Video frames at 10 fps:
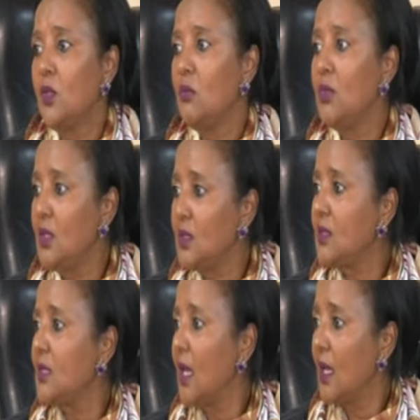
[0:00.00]

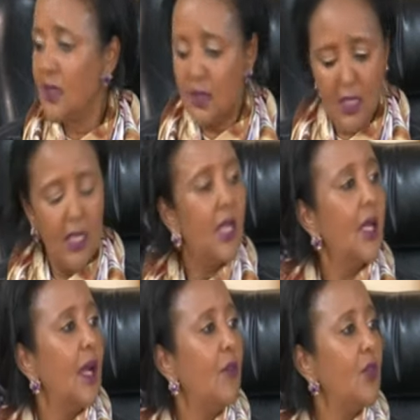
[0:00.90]
means and
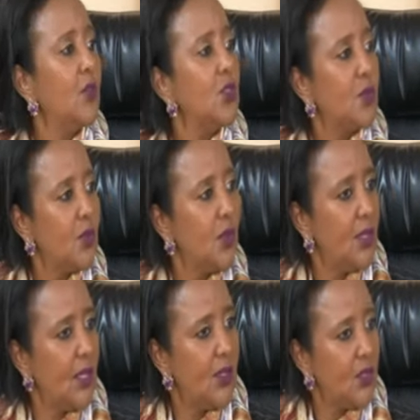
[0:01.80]
avenues between
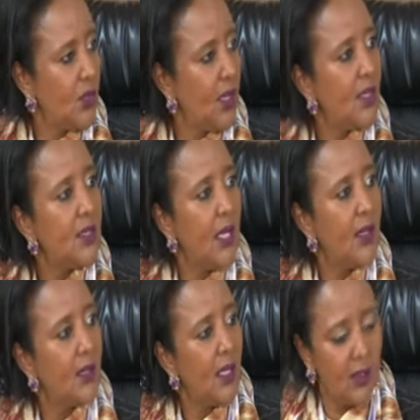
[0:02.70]
the students
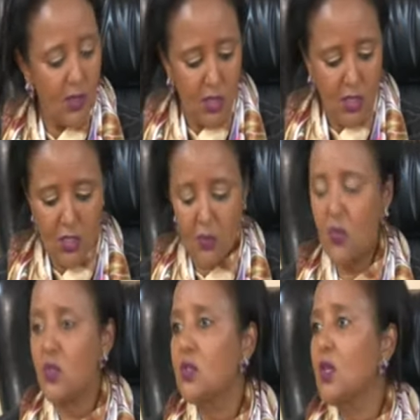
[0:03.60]
and the teachers,
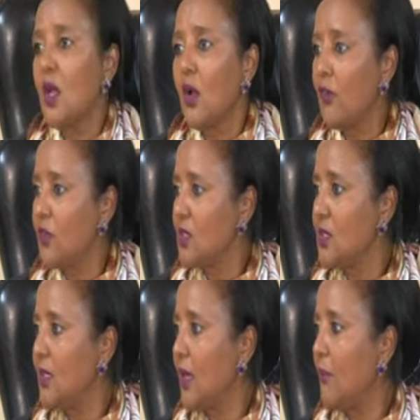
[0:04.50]
because
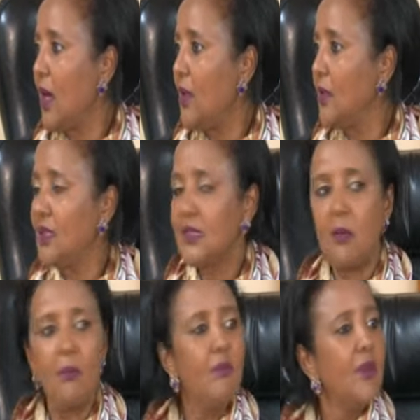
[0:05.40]
obviously there are
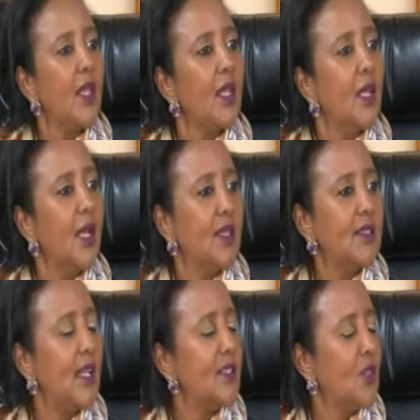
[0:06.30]
some
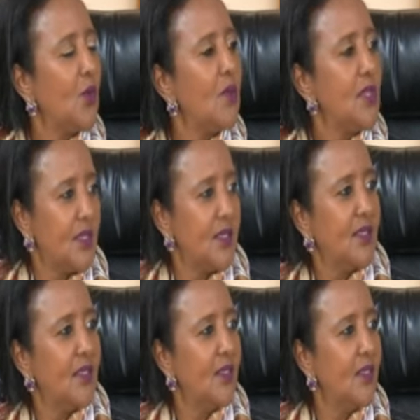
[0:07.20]
signs that were missed,
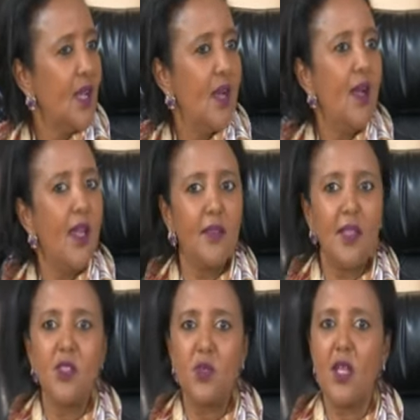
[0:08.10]
yeah, and
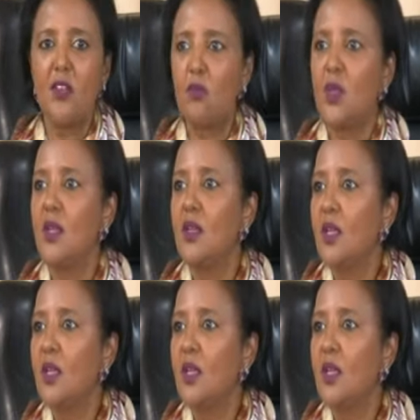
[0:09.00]
that should have been